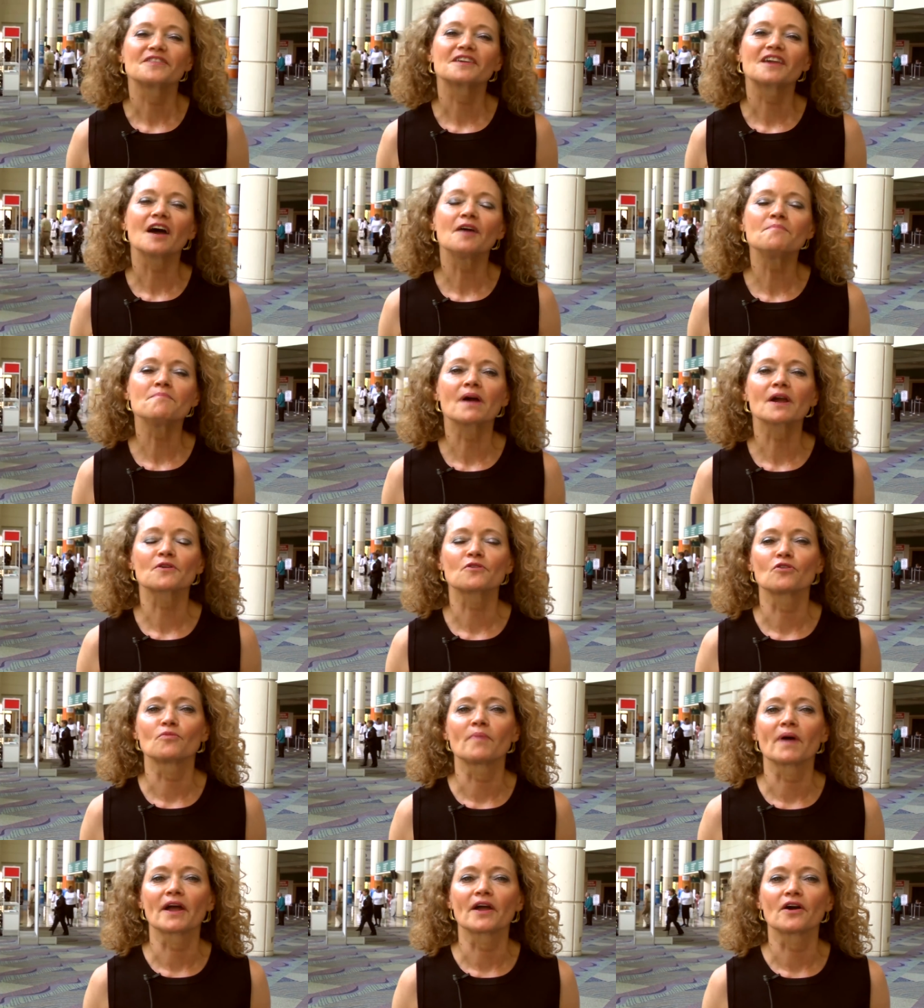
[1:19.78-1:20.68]
The gut
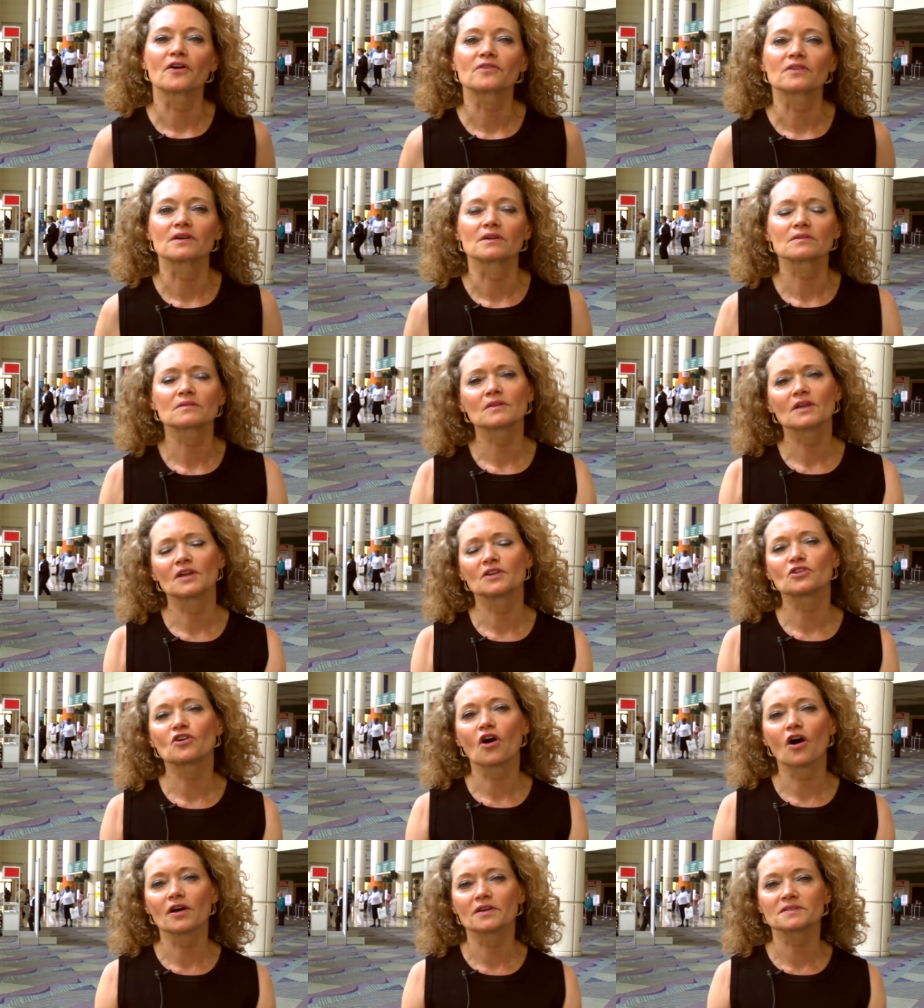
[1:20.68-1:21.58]
microbiota can
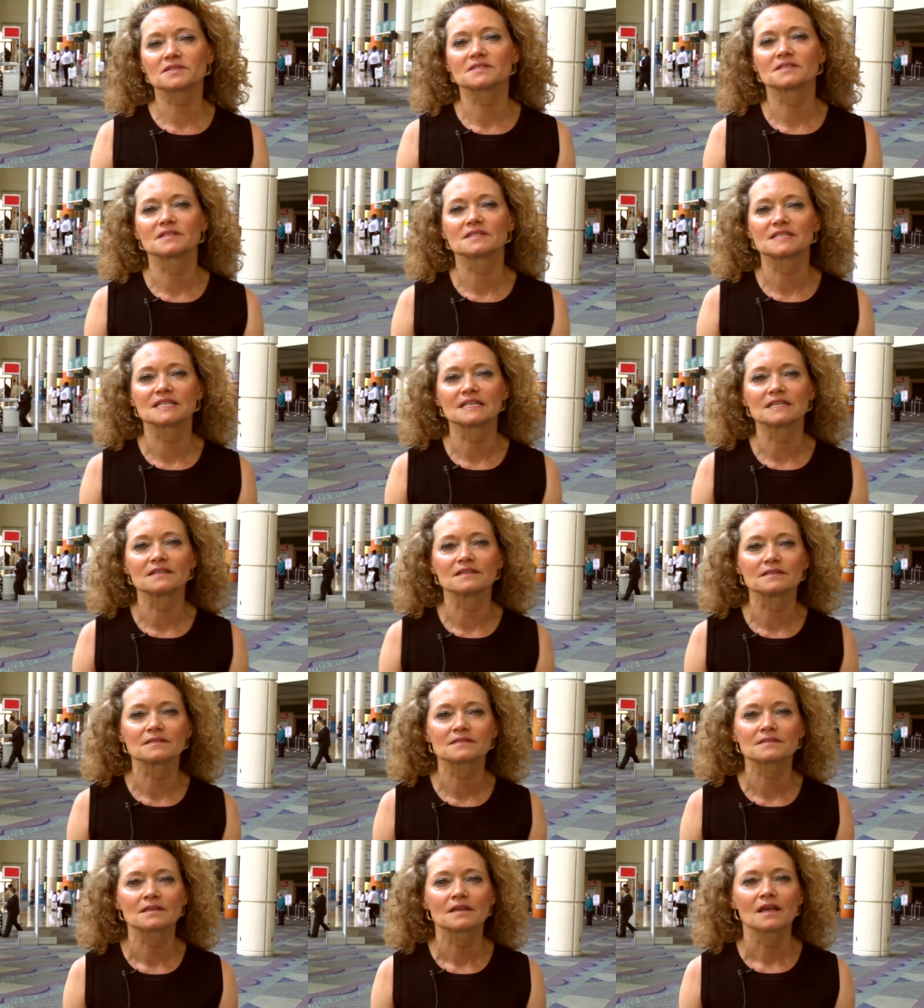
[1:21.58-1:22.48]
cause
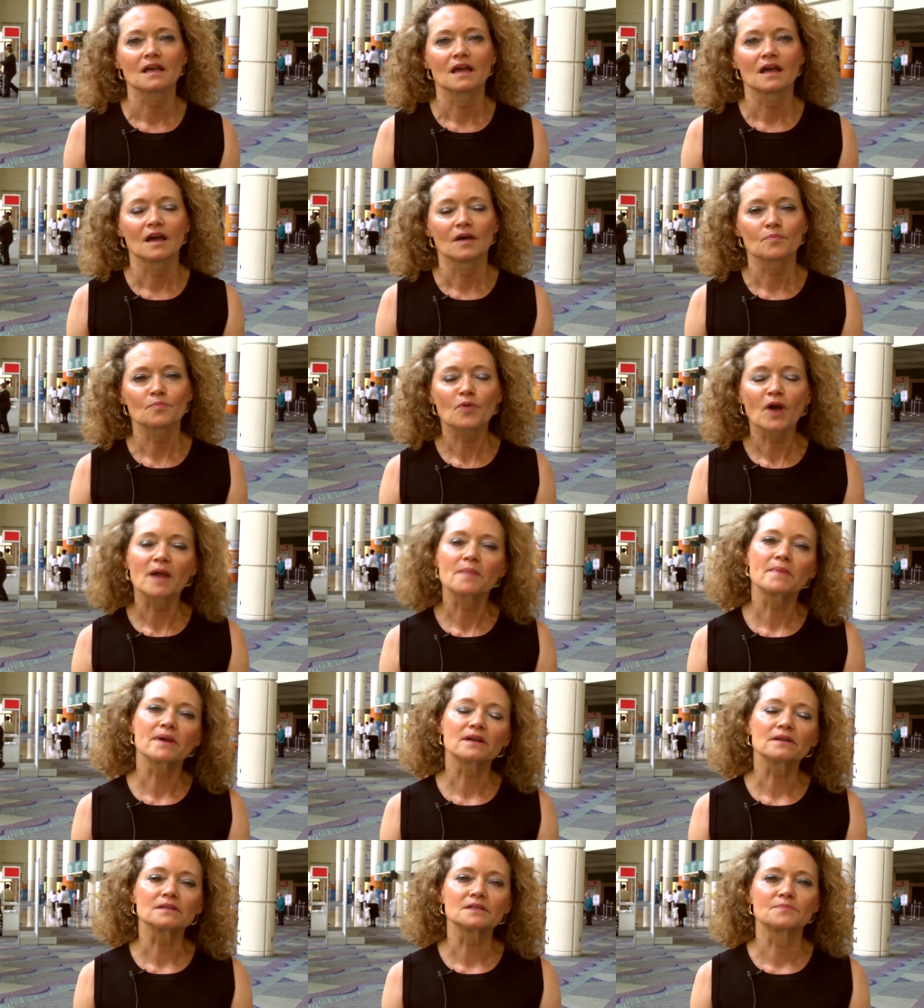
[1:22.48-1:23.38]
disease
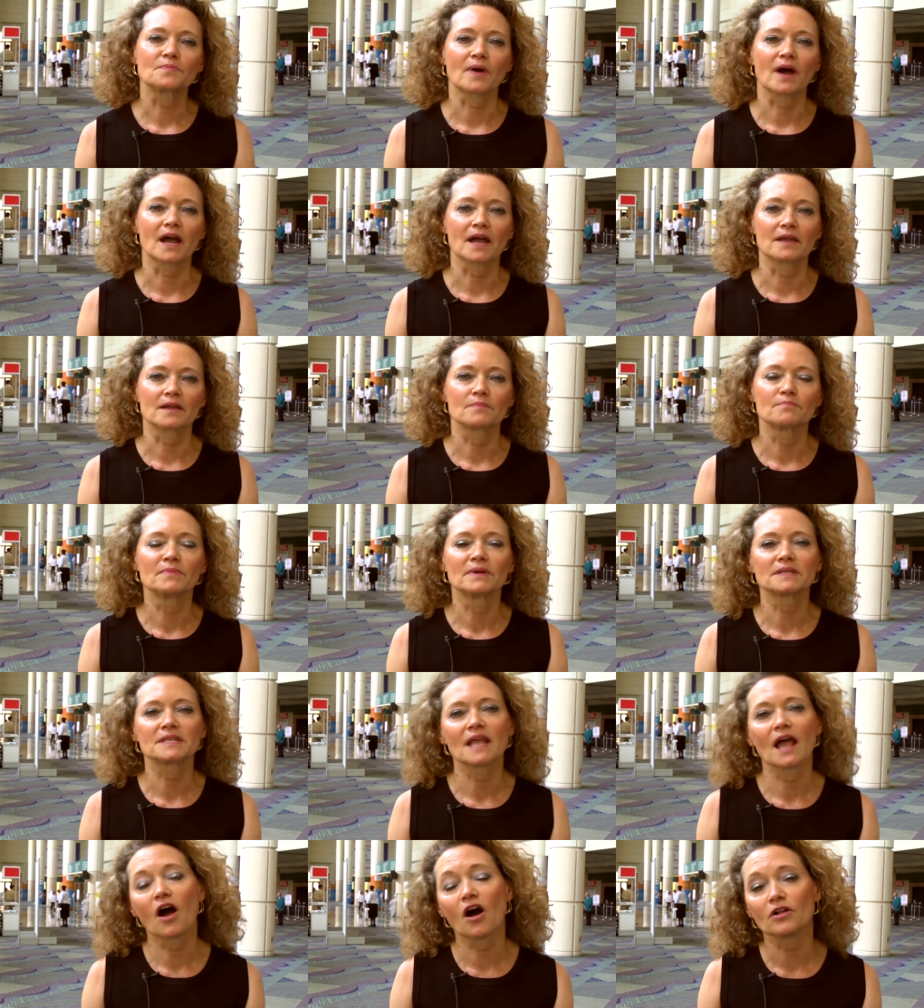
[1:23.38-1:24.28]
primarily by
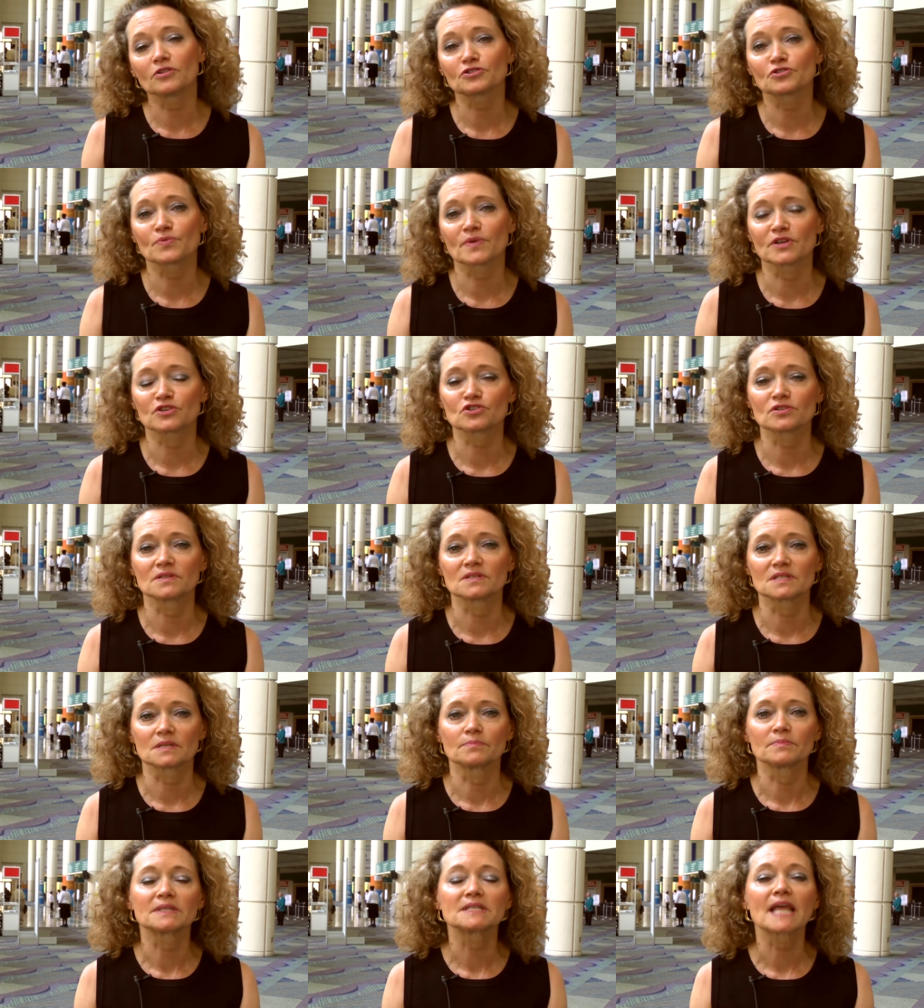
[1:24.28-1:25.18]
alterations
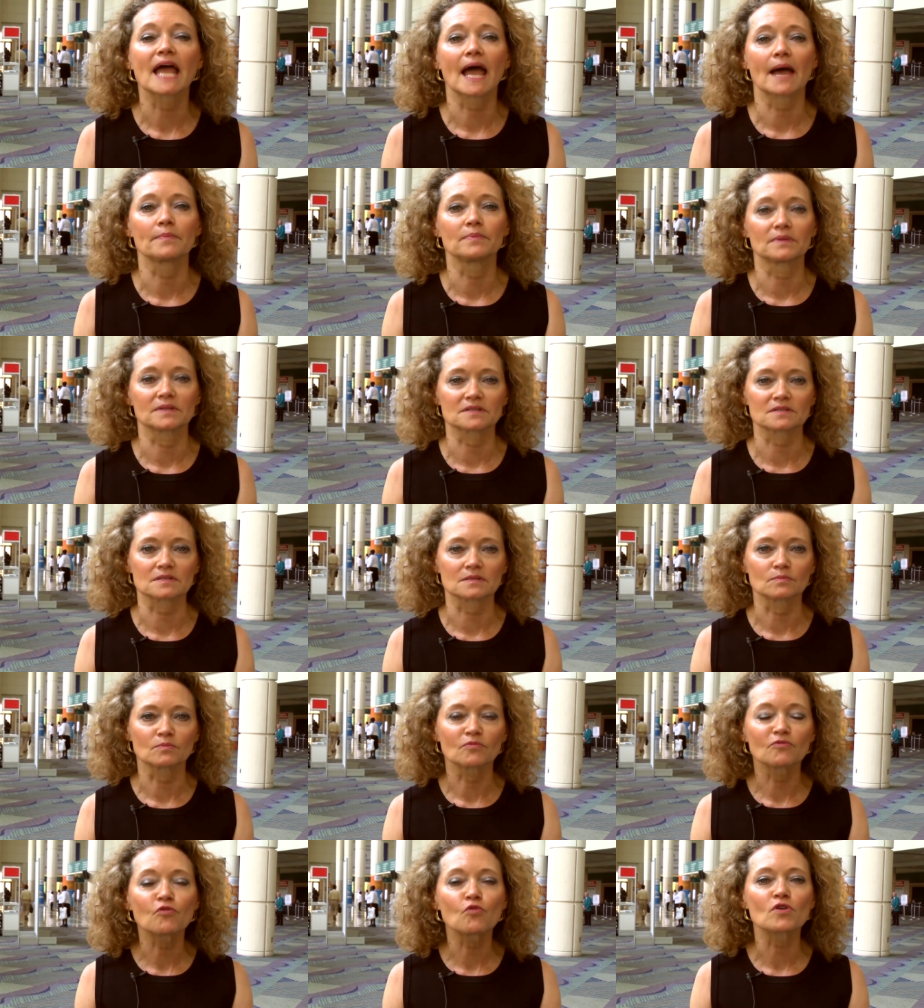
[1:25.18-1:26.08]
in
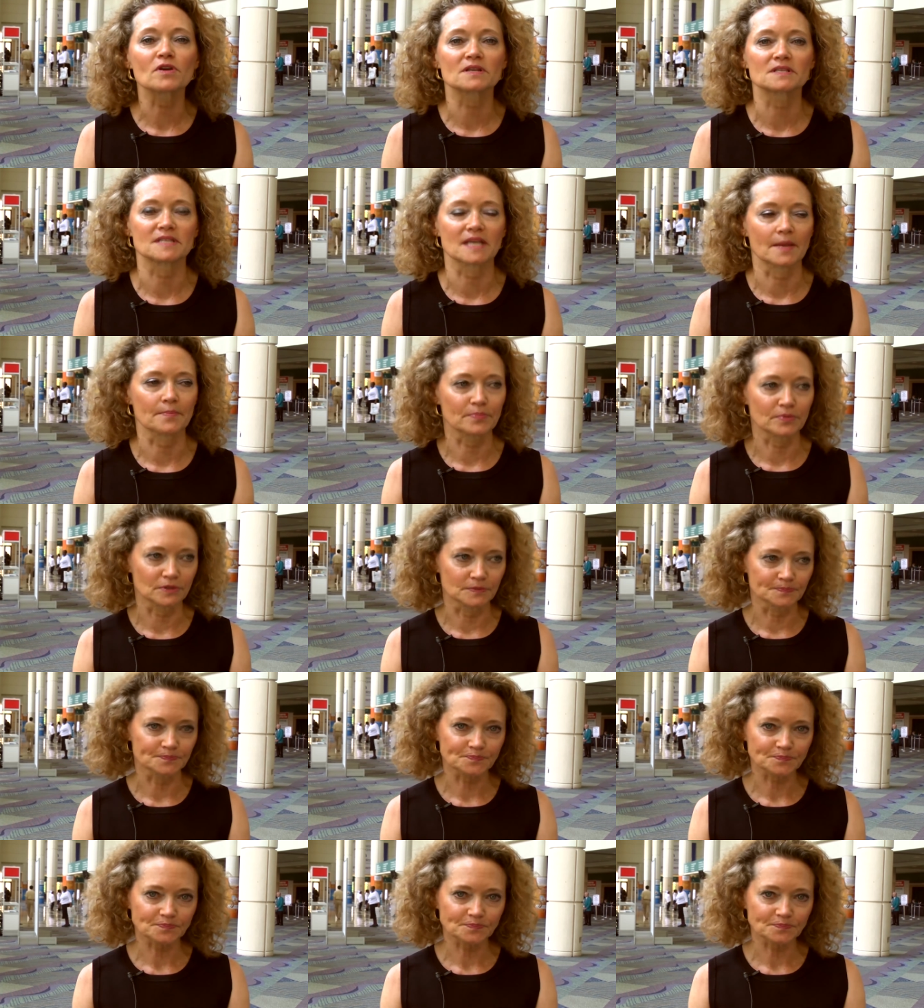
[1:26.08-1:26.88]
metabolism. For example,